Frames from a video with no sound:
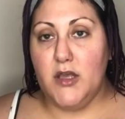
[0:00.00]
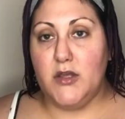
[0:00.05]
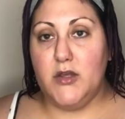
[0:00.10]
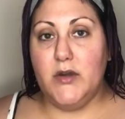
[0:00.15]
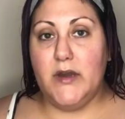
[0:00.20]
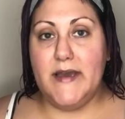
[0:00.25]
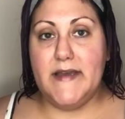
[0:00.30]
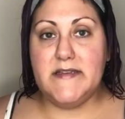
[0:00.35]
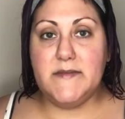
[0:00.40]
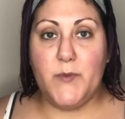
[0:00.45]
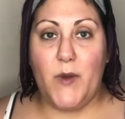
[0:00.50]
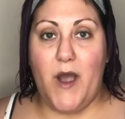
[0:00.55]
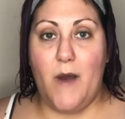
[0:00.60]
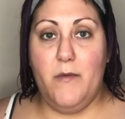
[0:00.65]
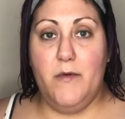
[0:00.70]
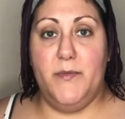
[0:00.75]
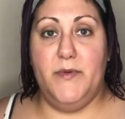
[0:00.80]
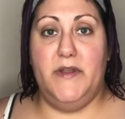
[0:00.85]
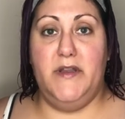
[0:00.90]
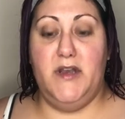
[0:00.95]
you guys
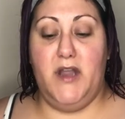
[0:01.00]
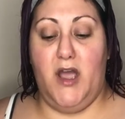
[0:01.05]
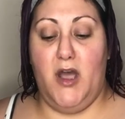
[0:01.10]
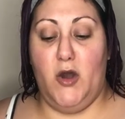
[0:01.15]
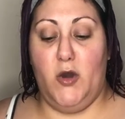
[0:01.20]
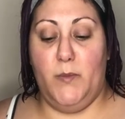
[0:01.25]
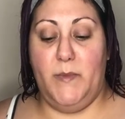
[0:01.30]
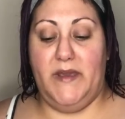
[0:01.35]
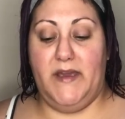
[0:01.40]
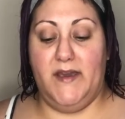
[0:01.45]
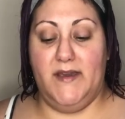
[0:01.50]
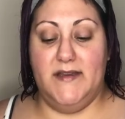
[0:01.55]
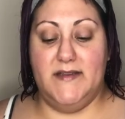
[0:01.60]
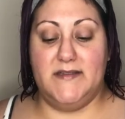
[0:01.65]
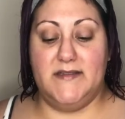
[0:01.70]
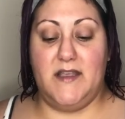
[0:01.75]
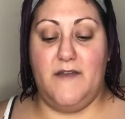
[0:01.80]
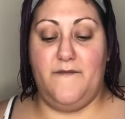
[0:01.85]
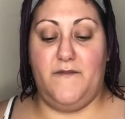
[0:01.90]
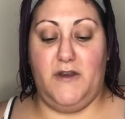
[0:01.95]
probably know
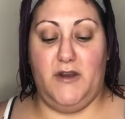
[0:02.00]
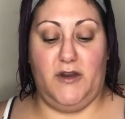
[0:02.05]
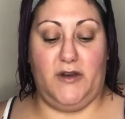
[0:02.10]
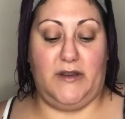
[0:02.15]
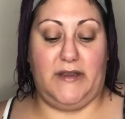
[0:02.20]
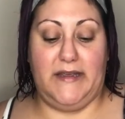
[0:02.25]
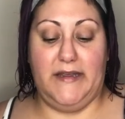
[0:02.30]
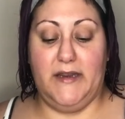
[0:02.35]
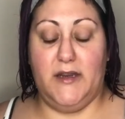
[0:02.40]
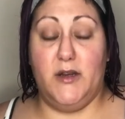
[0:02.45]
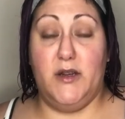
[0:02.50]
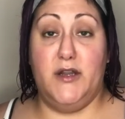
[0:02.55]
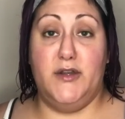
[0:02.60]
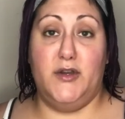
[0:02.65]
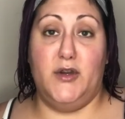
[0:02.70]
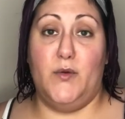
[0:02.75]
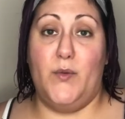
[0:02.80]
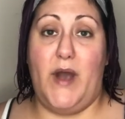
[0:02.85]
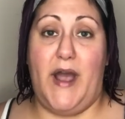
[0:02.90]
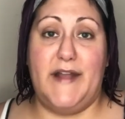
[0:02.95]
because if you're here and
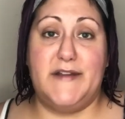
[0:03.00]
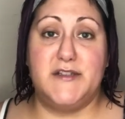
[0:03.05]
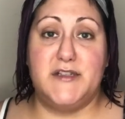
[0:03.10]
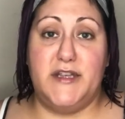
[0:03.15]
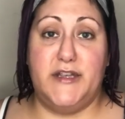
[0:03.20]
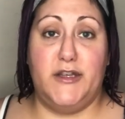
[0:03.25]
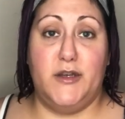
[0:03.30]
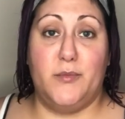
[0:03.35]
you're watching,